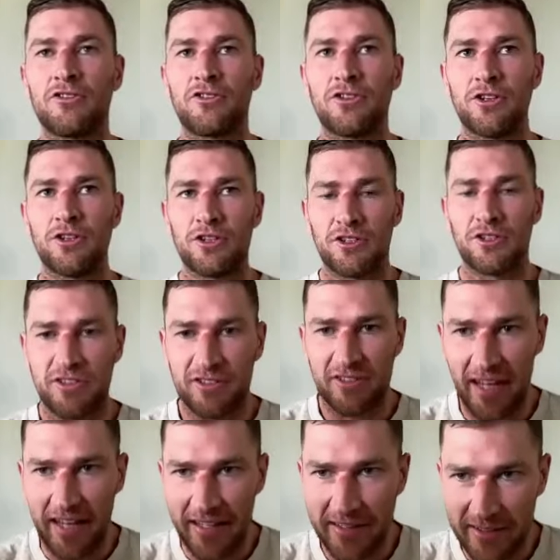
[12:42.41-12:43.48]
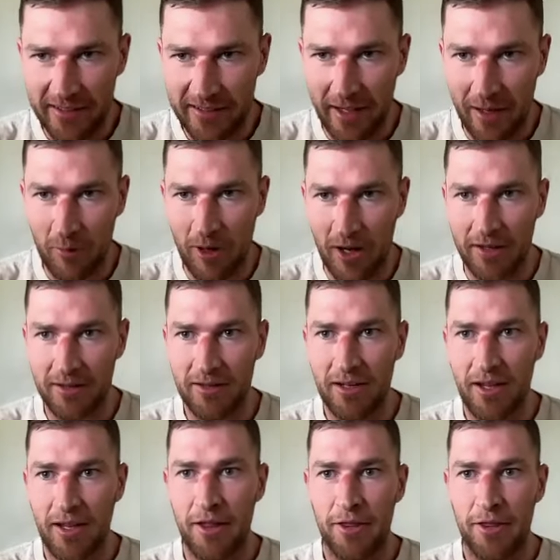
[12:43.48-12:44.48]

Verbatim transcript: to say to someone